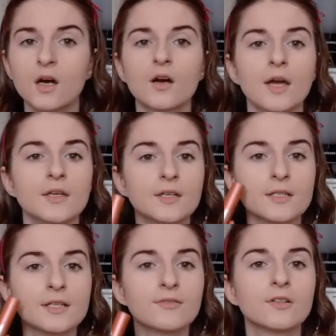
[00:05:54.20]
Okay, you
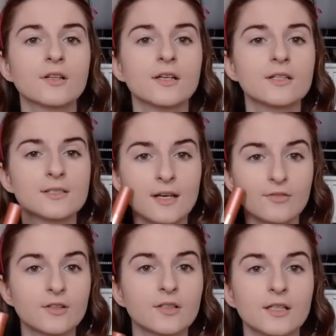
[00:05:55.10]
can definitely, it is
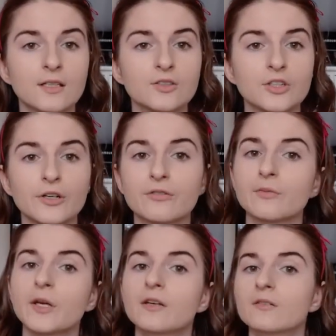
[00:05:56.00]
definitely a little dark for
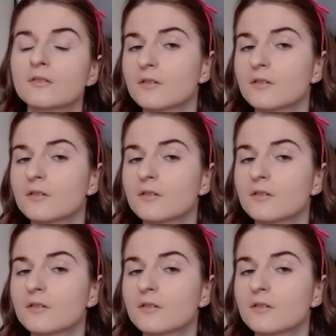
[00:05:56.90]
me.